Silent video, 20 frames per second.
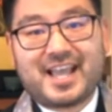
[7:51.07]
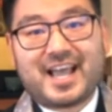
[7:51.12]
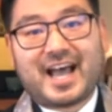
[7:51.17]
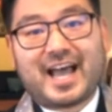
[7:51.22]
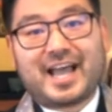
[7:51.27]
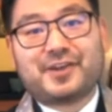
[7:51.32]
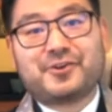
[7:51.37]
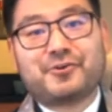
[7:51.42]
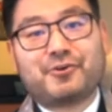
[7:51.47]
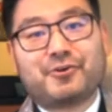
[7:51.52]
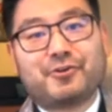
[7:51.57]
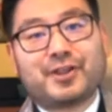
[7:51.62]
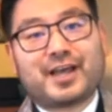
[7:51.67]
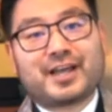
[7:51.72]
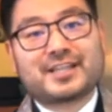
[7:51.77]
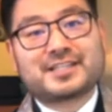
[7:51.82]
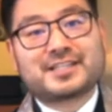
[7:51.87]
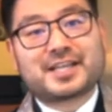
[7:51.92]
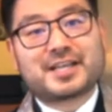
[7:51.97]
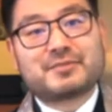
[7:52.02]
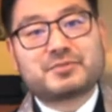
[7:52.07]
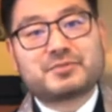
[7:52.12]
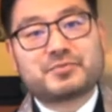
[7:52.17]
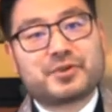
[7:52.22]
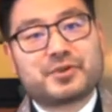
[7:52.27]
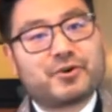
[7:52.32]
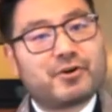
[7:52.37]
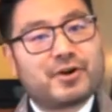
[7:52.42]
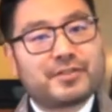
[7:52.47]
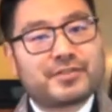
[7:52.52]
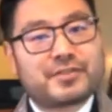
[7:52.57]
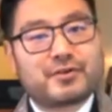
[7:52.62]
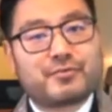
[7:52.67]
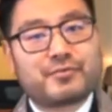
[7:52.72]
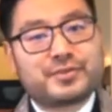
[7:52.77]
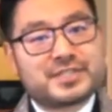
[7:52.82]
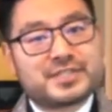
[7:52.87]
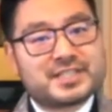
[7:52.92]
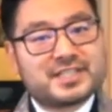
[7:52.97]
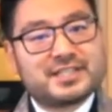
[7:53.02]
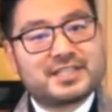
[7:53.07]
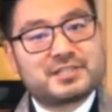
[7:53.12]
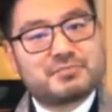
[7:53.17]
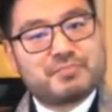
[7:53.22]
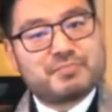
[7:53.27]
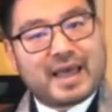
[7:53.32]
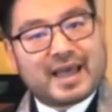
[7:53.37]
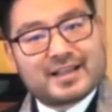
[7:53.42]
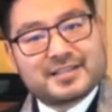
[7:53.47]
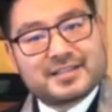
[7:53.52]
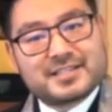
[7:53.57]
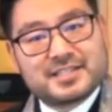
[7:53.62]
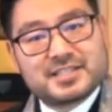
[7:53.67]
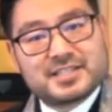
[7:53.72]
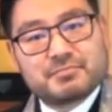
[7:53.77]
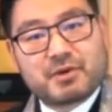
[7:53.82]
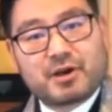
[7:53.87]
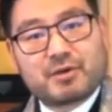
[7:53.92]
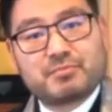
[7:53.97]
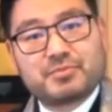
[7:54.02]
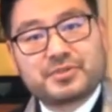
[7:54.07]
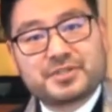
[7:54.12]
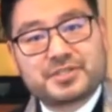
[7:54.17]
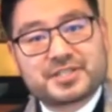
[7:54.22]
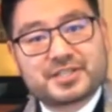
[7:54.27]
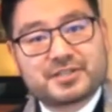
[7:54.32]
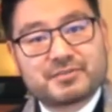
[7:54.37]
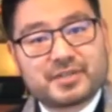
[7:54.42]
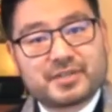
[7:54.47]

I know a lot of times we go out there, we see these magazines about Buddhism,